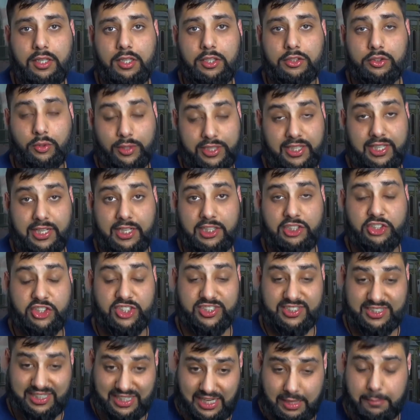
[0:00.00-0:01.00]
So here
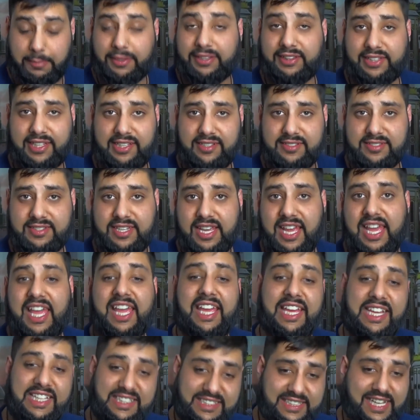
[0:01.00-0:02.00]
she's claiming this.
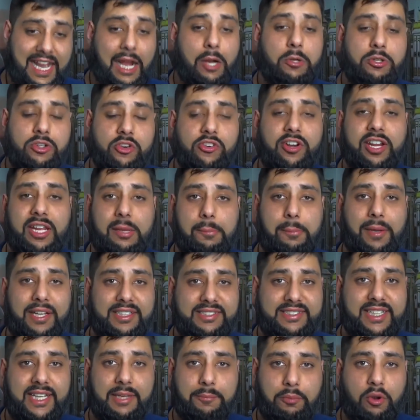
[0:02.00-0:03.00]
He's countering it by
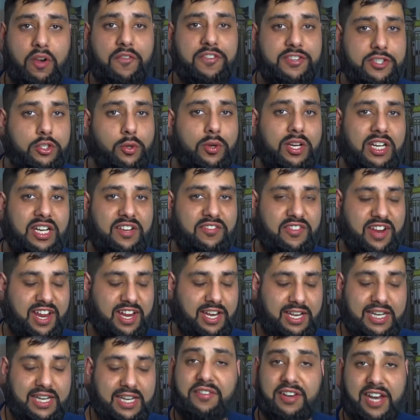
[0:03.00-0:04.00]
saying prophets don't
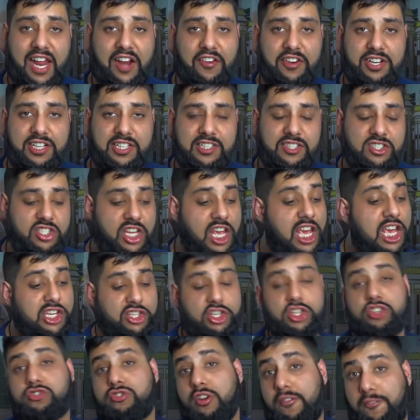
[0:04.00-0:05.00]
leave inheritance.
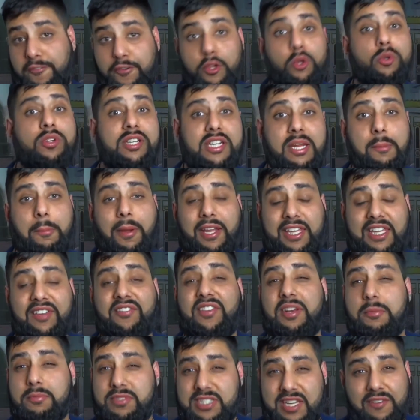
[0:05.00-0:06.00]
She's refuted it by
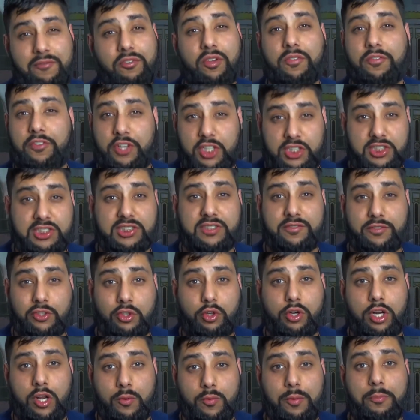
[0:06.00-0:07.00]
giving him several verses of the
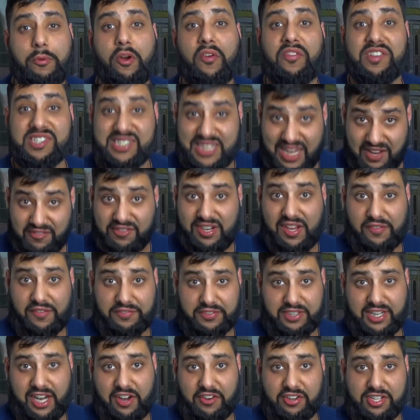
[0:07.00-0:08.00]
Quran where prophets have
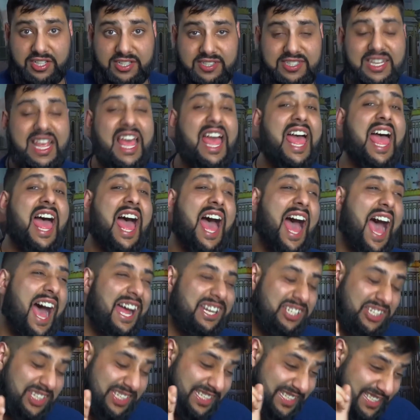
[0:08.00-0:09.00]
left inheritance.
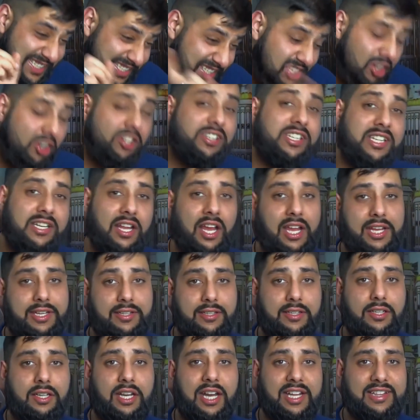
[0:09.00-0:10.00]
And he still denied
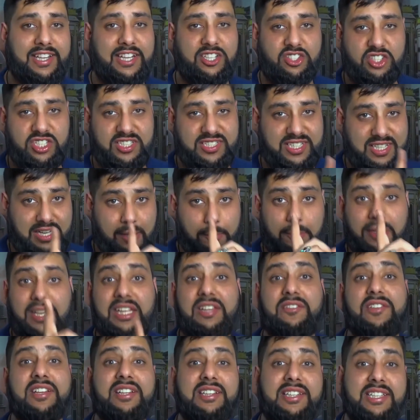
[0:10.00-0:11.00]
her. And then she said, I'm
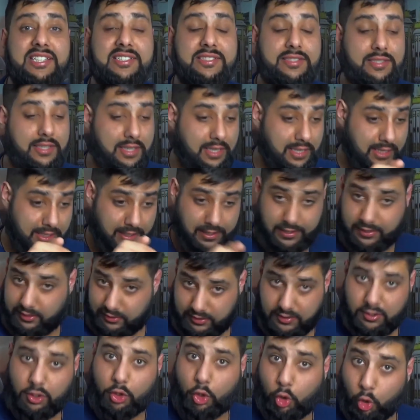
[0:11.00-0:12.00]
leaving this
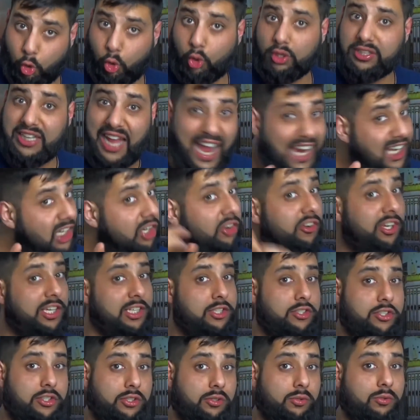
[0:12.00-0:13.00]
court angry
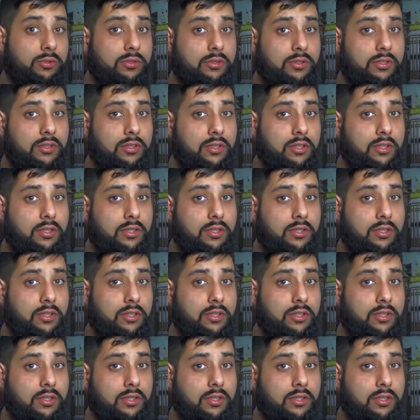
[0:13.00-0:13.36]
at you.